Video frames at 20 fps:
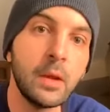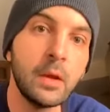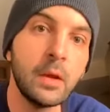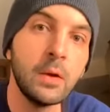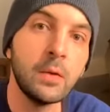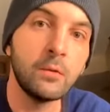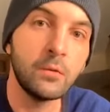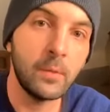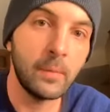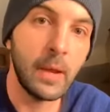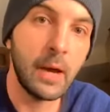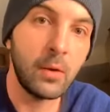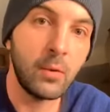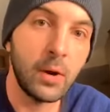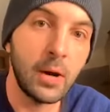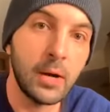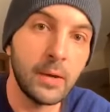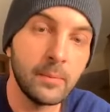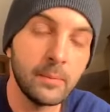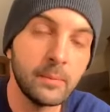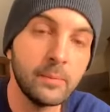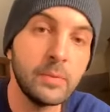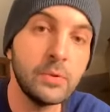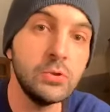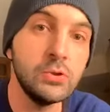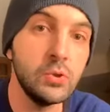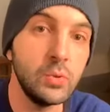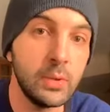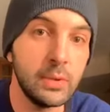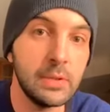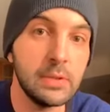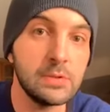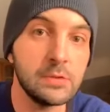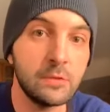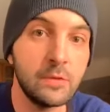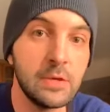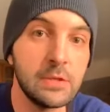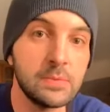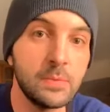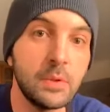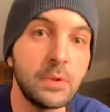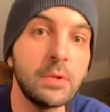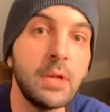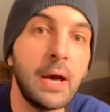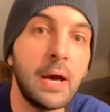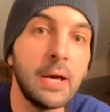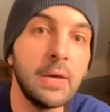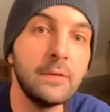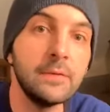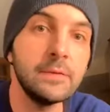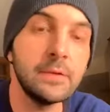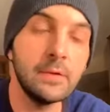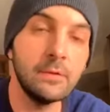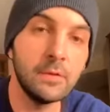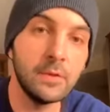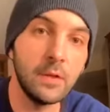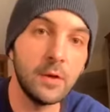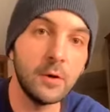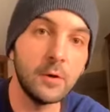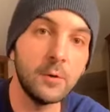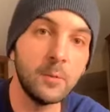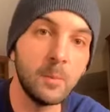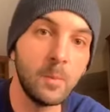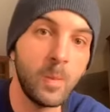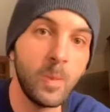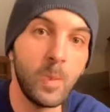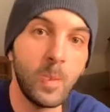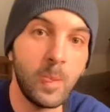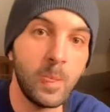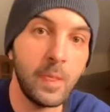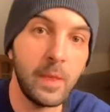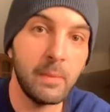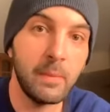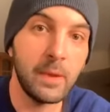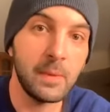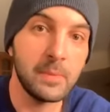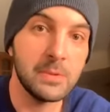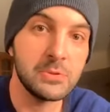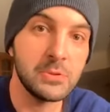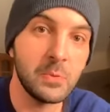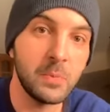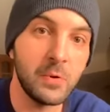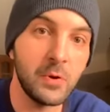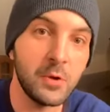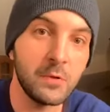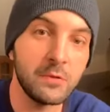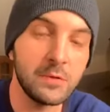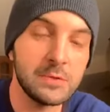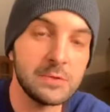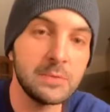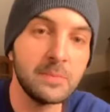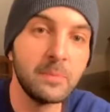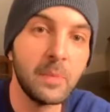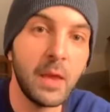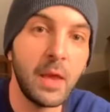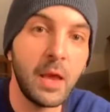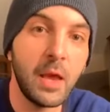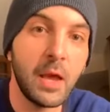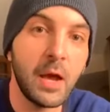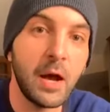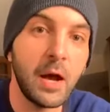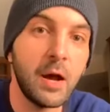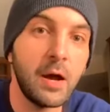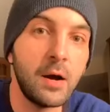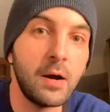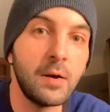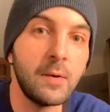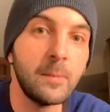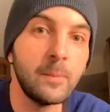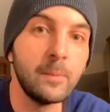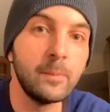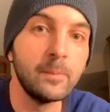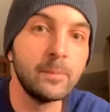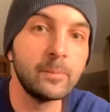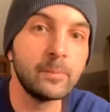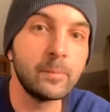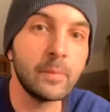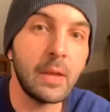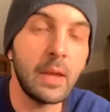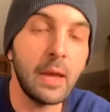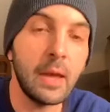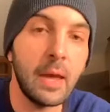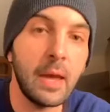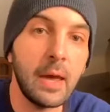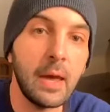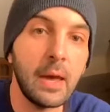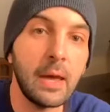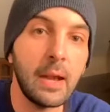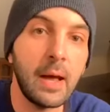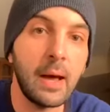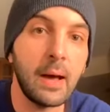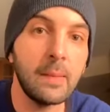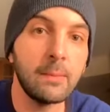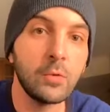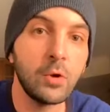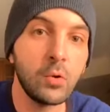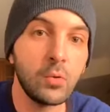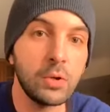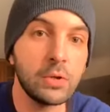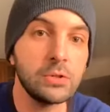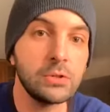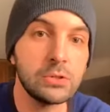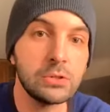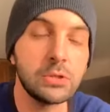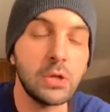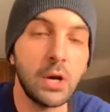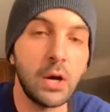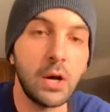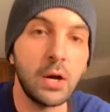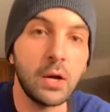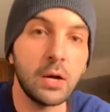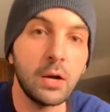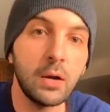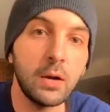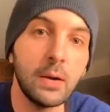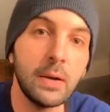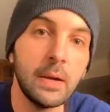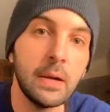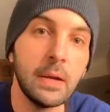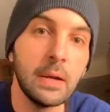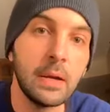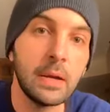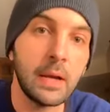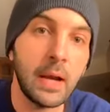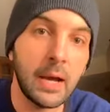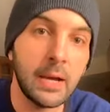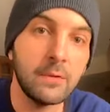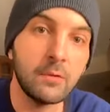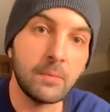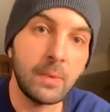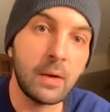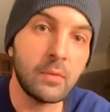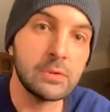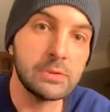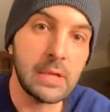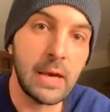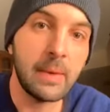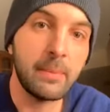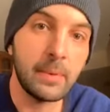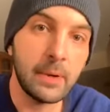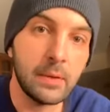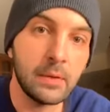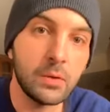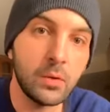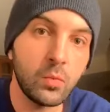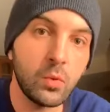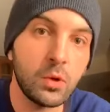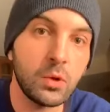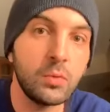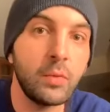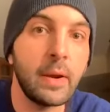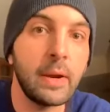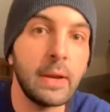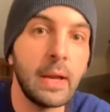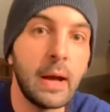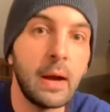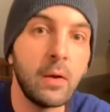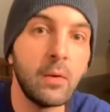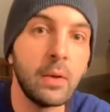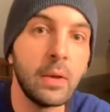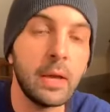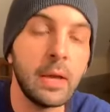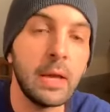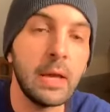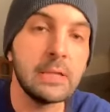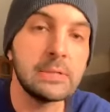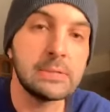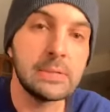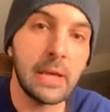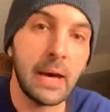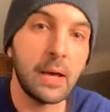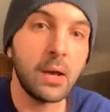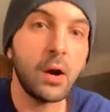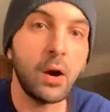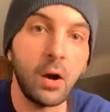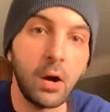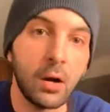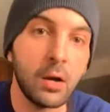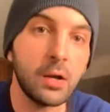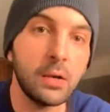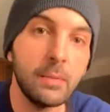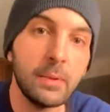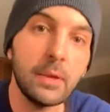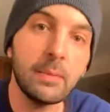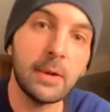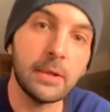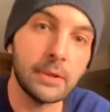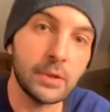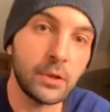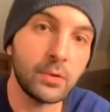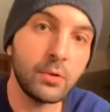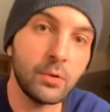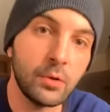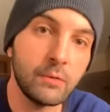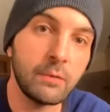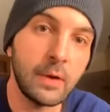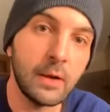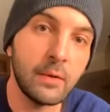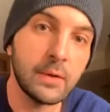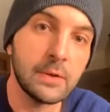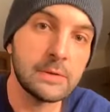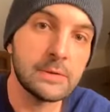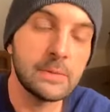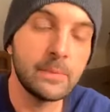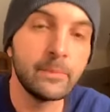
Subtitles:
from now on, doing these Facebook Lives, even though they make me super nervous. And I'm going to talk kind of about what's happening in the world right now. It's not all going to be about the coronavirus.